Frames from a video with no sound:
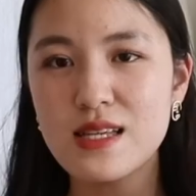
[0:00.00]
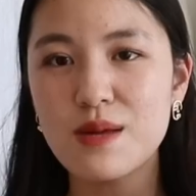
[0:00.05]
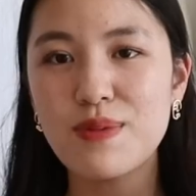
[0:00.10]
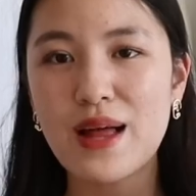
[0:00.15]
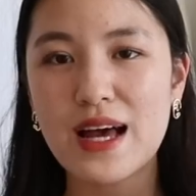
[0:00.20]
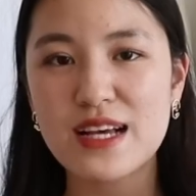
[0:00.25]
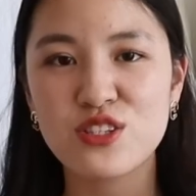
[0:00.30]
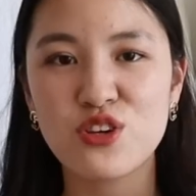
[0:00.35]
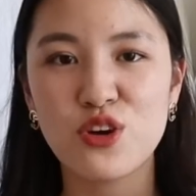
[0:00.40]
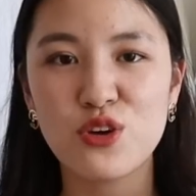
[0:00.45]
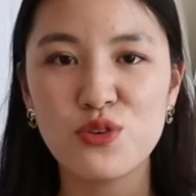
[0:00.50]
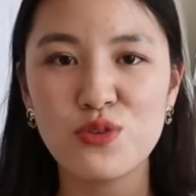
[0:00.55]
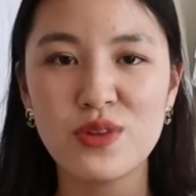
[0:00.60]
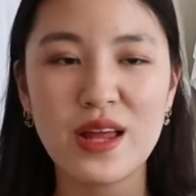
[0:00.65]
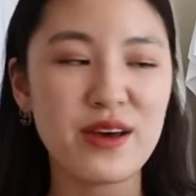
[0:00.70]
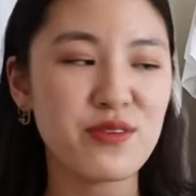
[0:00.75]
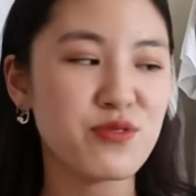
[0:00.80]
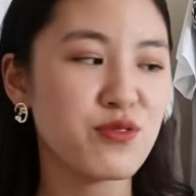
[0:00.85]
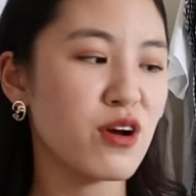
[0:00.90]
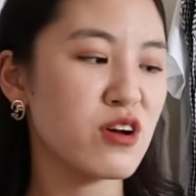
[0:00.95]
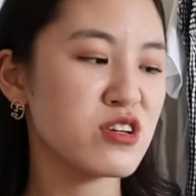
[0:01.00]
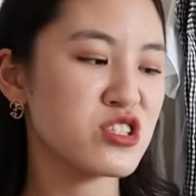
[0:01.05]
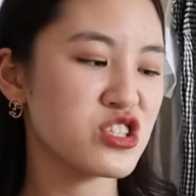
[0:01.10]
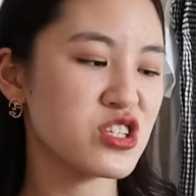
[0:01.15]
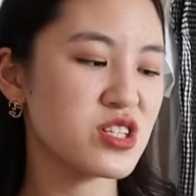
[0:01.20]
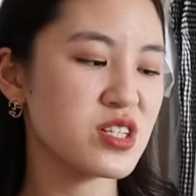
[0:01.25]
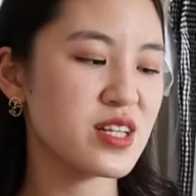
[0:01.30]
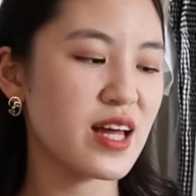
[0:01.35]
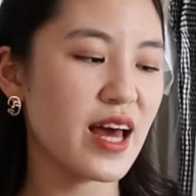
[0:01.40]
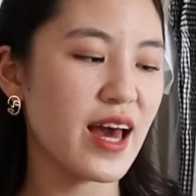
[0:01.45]
is the black turtleneck
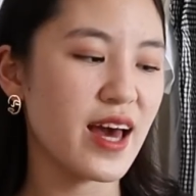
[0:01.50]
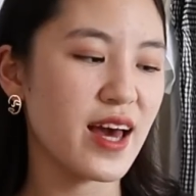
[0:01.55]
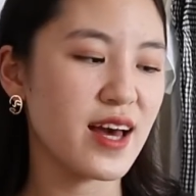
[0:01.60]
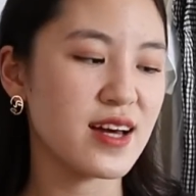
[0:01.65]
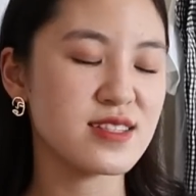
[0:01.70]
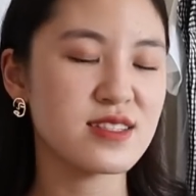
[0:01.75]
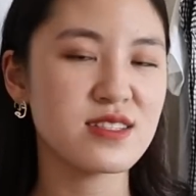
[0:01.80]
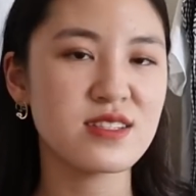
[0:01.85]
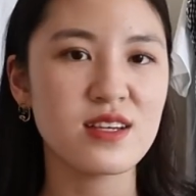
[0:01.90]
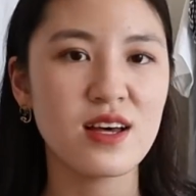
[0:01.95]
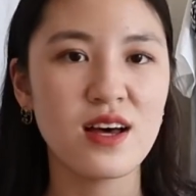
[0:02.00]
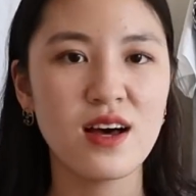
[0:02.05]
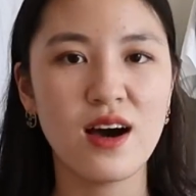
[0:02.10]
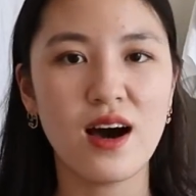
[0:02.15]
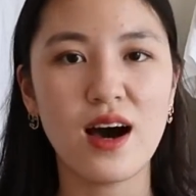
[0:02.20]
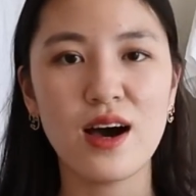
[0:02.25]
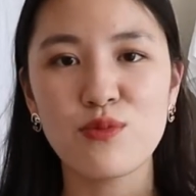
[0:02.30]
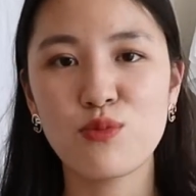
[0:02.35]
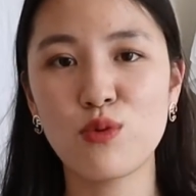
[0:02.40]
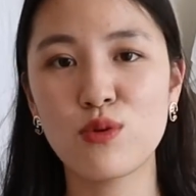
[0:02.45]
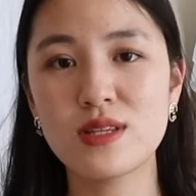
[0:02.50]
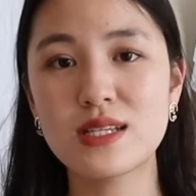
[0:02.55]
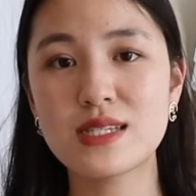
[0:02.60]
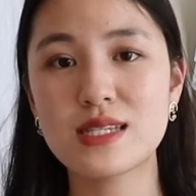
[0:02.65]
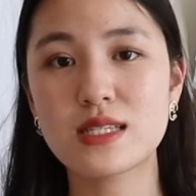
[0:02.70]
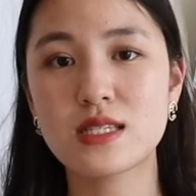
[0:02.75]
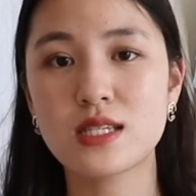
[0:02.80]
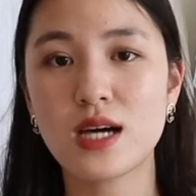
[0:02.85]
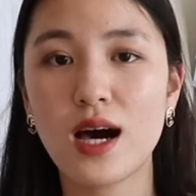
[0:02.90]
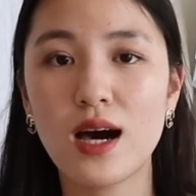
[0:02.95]
version, and I've worn this
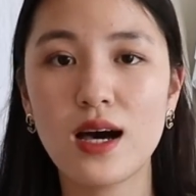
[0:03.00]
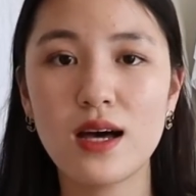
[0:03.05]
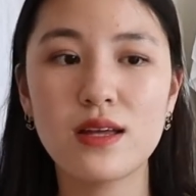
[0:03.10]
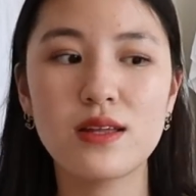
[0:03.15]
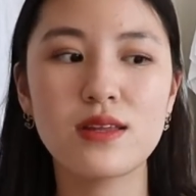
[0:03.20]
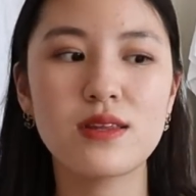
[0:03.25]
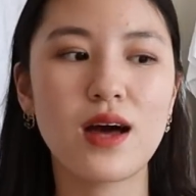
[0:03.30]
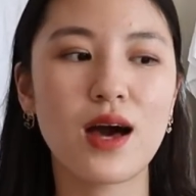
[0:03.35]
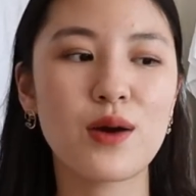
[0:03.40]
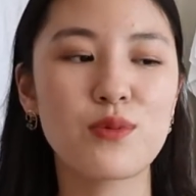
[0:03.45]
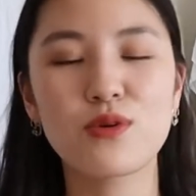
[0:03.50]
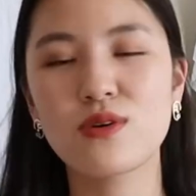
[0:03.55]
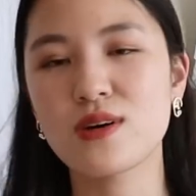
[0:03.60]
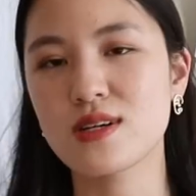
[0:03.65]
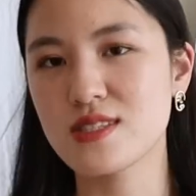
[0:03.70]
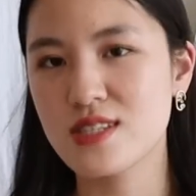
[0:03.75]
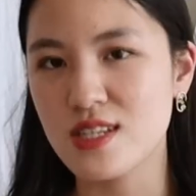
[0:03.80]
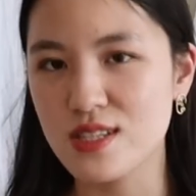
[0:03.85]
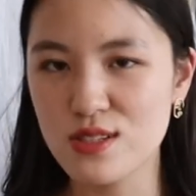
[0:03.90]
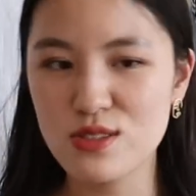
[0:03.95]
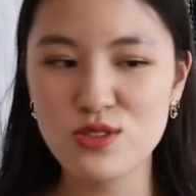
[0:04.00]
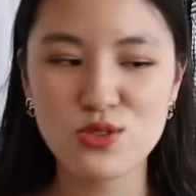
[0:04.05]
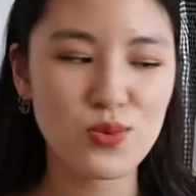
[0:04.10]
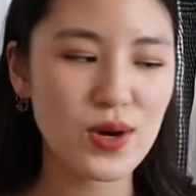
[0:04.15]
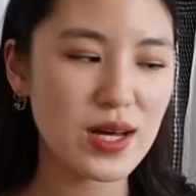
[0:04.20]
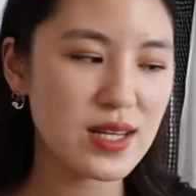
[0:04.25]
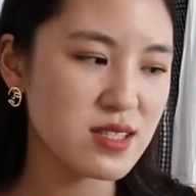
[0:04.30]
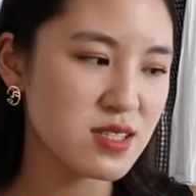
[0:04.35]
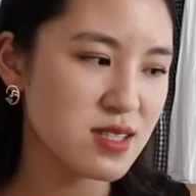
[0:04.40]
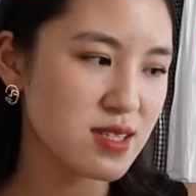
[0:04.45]
a ton. I will continue to
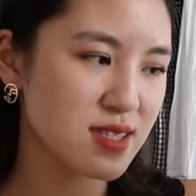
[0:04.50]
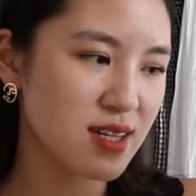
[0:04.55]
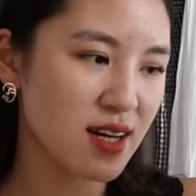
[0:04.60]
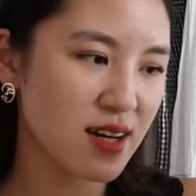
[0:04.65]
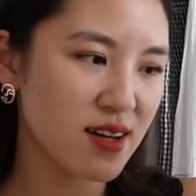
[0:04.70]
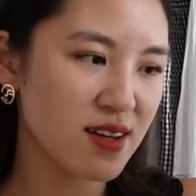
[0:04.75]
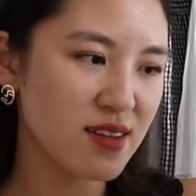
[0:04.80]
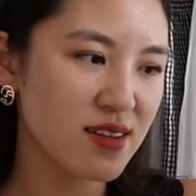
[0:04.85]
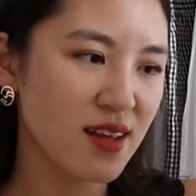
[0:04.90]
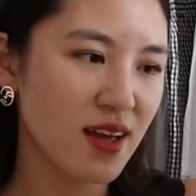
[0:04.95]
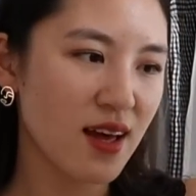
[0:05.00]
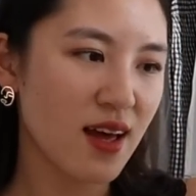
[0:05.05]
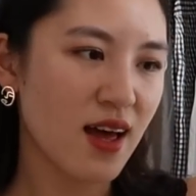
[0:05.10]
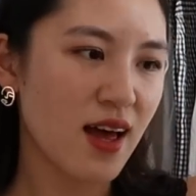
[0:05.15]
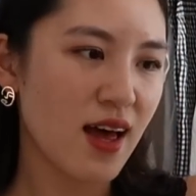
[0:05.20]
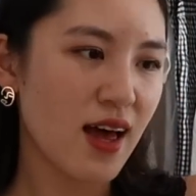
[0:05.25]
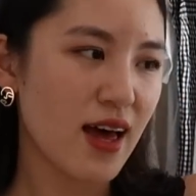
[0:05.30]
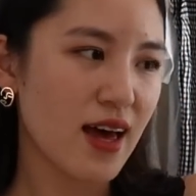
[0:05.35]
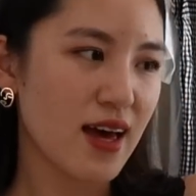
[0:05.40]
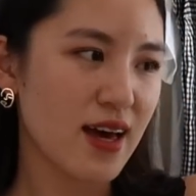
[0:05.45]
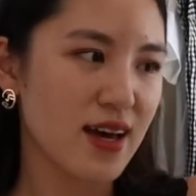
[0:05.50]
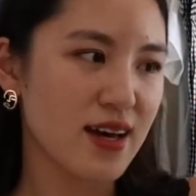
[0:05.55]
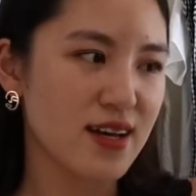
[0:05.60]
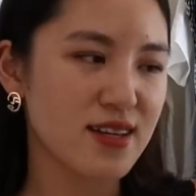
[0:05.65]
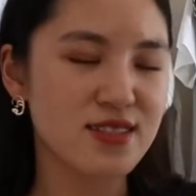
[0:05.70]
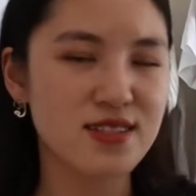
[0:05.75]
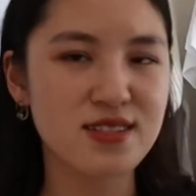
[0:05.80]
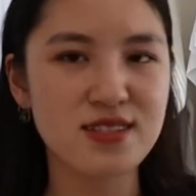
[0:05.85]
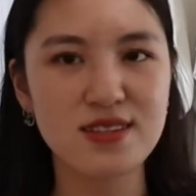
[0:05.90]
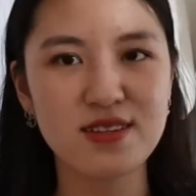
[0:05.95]
wear this a ton,
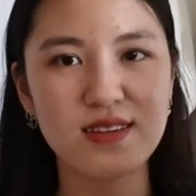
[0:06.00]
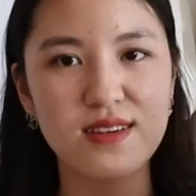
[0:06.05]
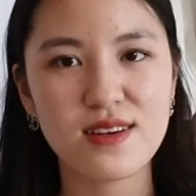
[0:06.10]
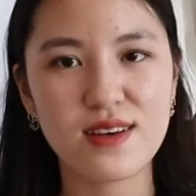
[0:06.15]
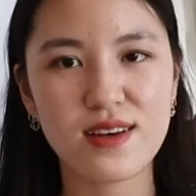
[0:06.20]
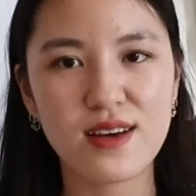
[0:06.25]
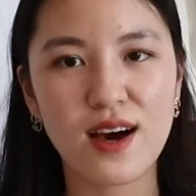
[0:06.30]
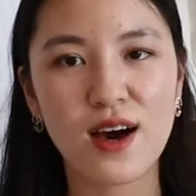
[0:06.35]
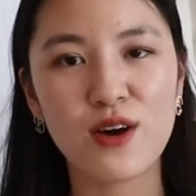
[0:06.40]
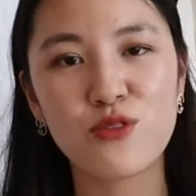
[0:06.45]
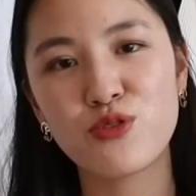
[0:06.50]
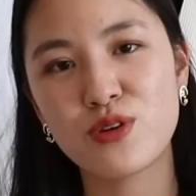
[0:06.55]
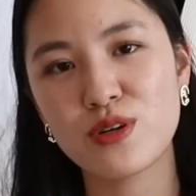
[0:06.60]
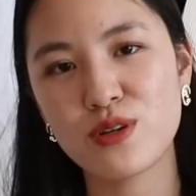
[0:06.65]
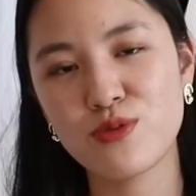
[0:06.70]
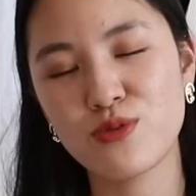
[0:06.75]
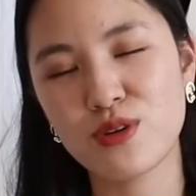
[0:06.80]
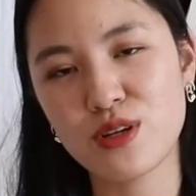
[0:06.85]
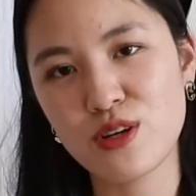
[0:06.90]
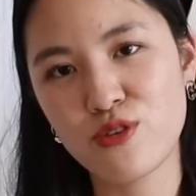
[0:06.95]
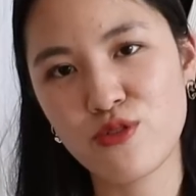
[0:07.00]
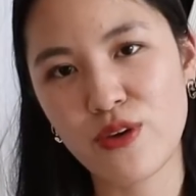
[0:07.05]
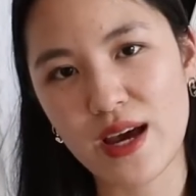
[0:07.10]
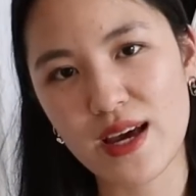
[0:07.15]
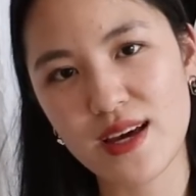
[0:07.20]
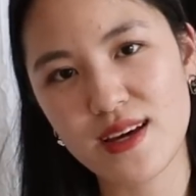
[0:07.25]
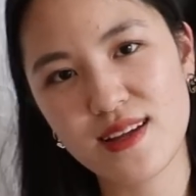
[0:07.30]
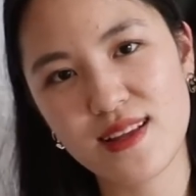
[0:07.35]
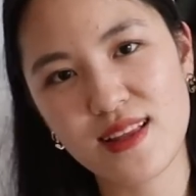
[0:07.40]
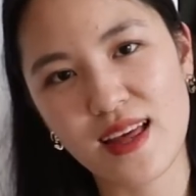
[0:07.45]
and a really, really
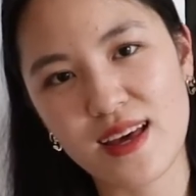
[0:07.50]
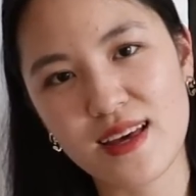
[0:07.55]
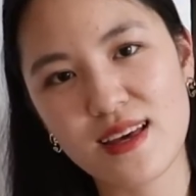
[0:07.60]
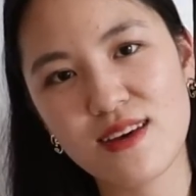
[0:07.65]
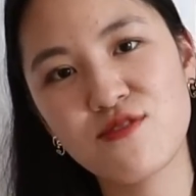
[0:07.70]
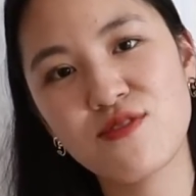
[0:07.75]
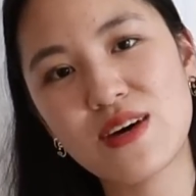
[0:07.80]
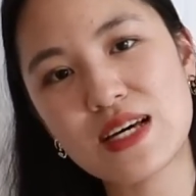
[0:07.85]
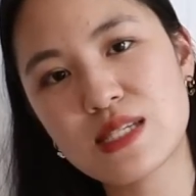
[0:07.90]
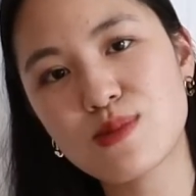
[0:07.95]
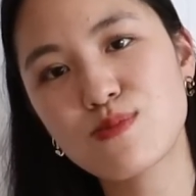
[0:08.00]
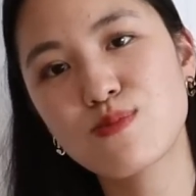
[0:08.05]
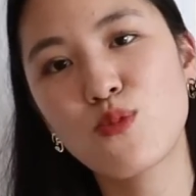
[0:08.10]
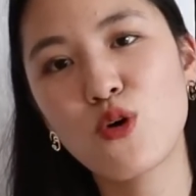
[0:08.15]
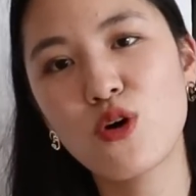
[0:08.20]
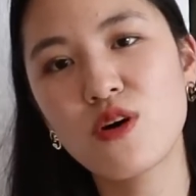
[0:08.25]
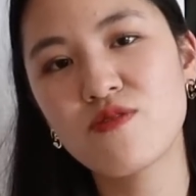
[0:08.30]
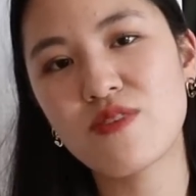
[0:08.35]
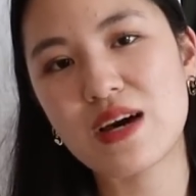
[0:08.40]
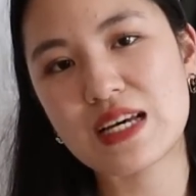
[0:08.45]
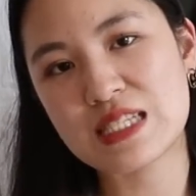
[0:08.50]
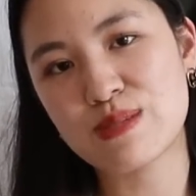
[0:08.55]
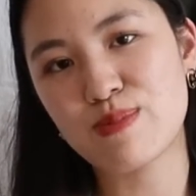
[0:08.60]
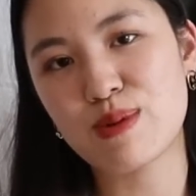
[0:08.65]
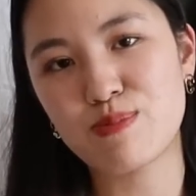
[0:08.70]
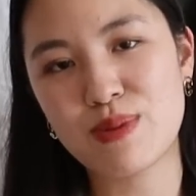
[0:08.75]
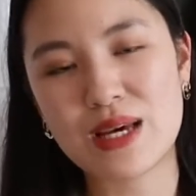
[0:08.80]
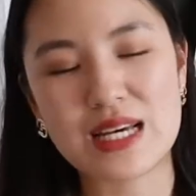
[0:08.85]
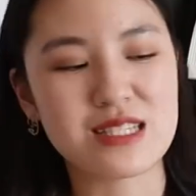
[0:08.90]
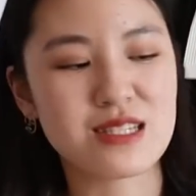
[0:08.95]
great, like, more
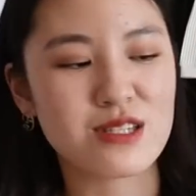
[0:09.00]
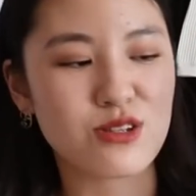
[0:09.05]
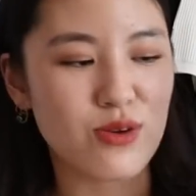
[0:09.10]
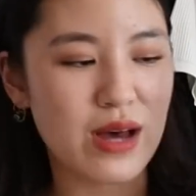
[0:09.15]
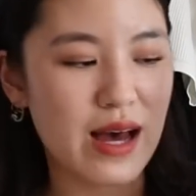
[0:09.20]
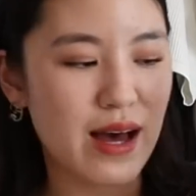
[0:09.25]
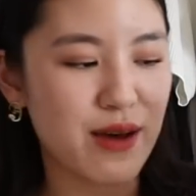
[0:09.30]
investment piece to